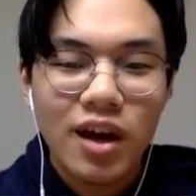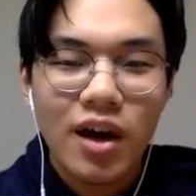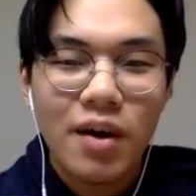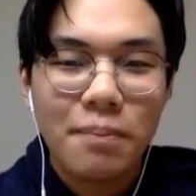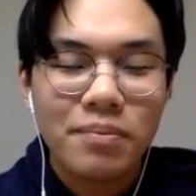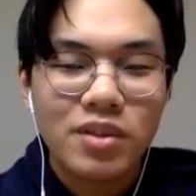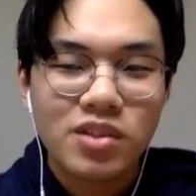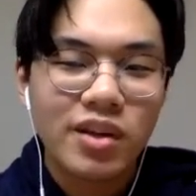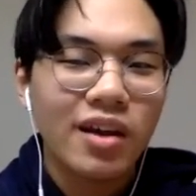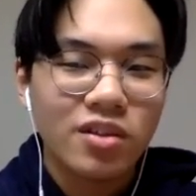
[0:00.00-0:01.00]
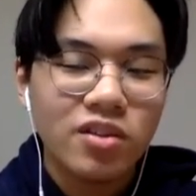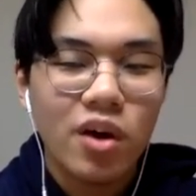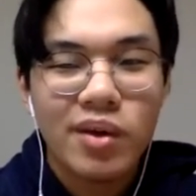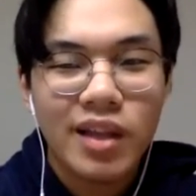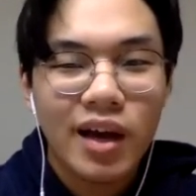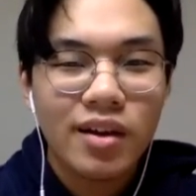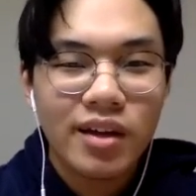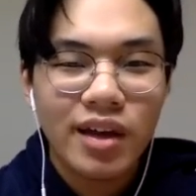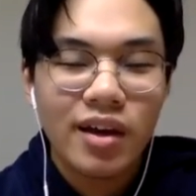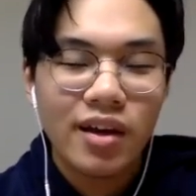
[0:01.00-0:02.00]
So yeah, knowing that,
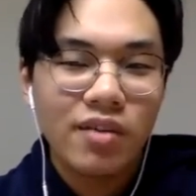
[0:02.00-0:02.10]
like I